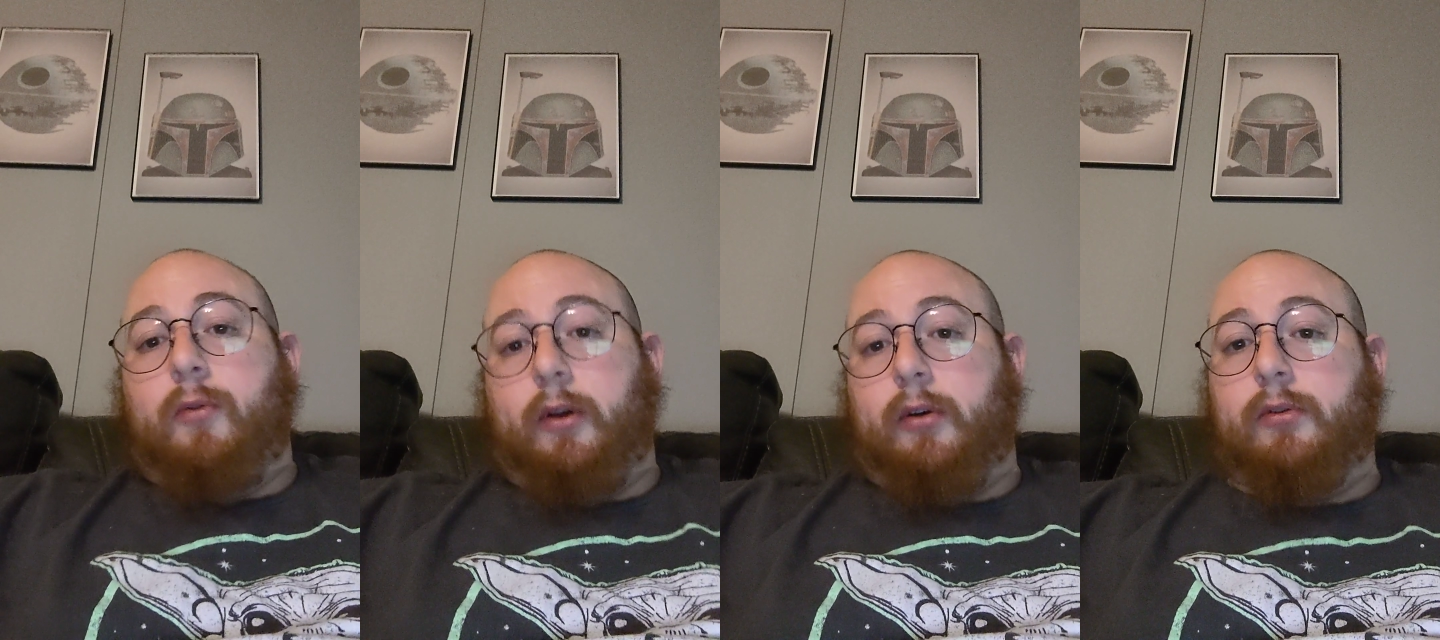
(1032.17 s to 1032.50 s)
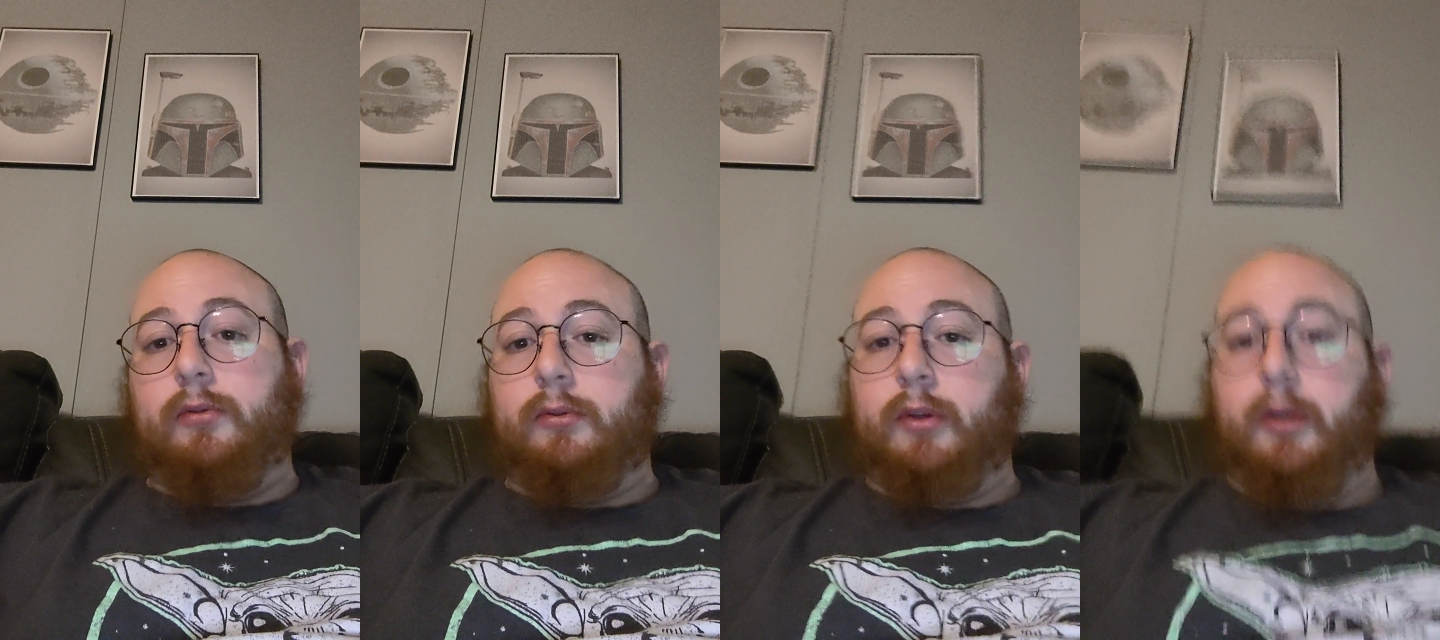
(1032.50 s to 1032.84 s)
will.
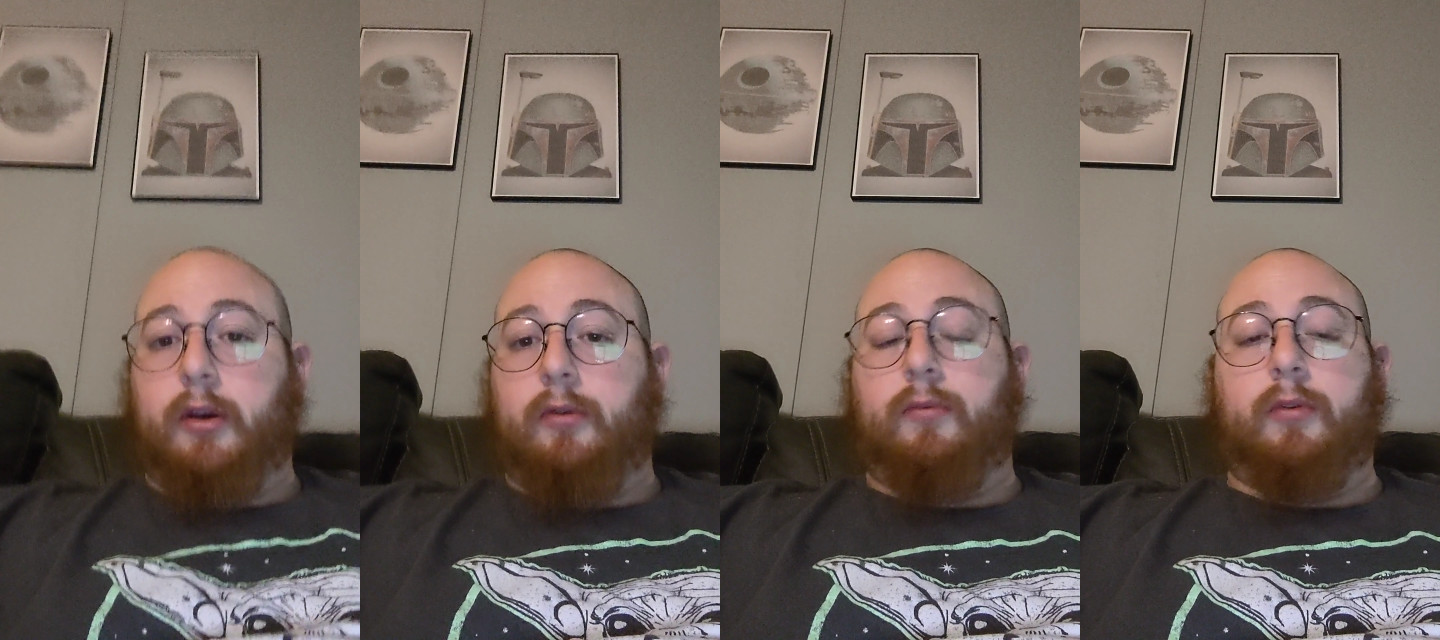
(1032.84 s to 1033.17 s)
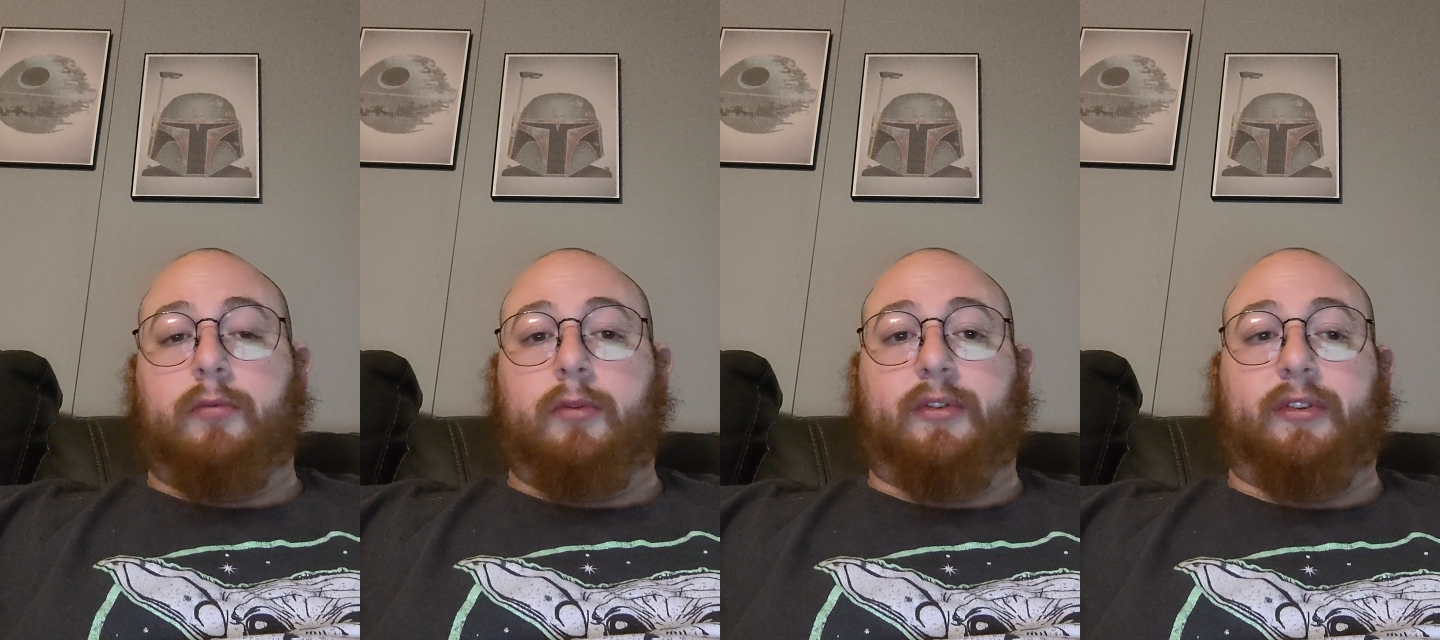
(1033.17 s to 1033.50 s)

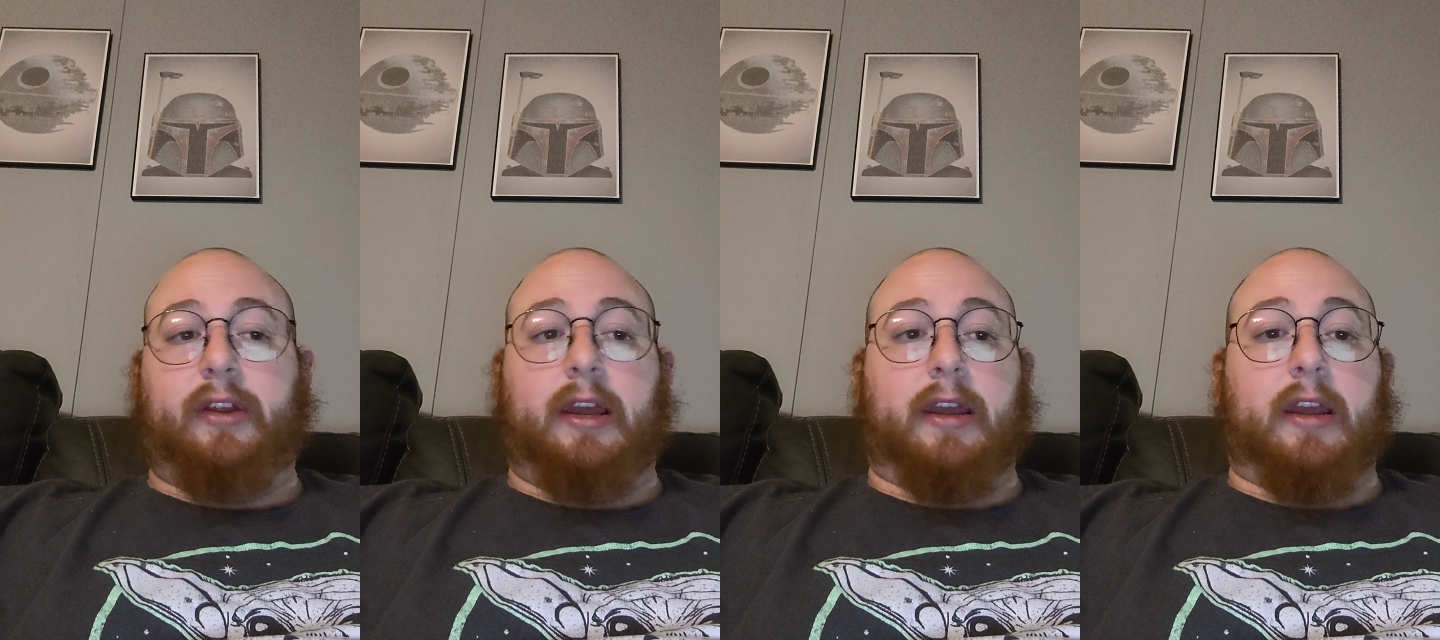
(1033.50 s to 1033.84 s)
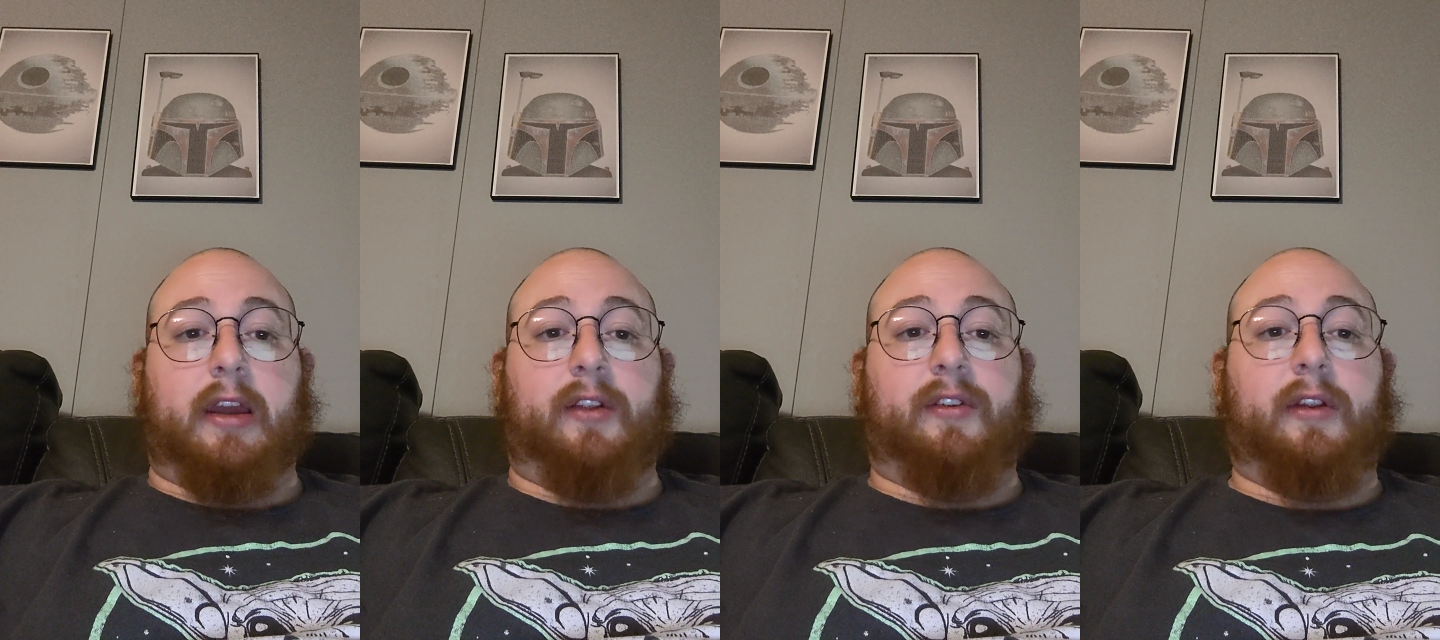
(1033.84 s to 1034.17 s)
We'll see, I
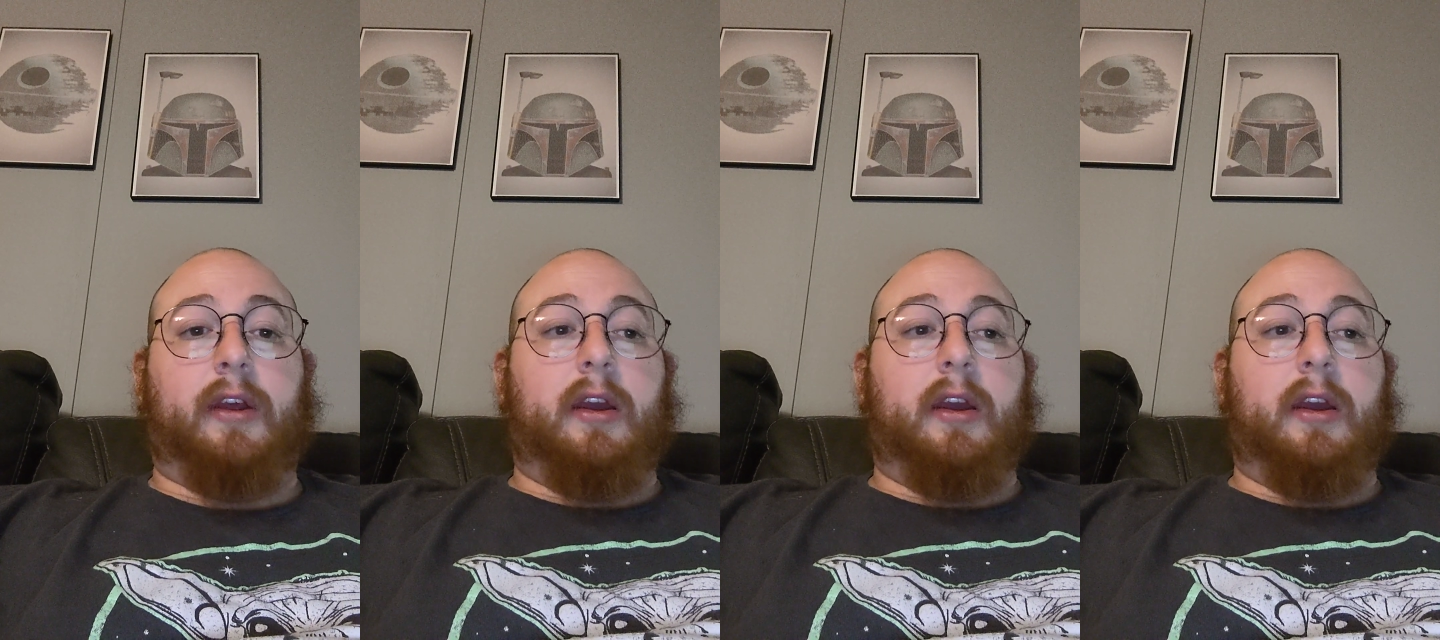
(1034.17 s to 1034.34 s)
guess.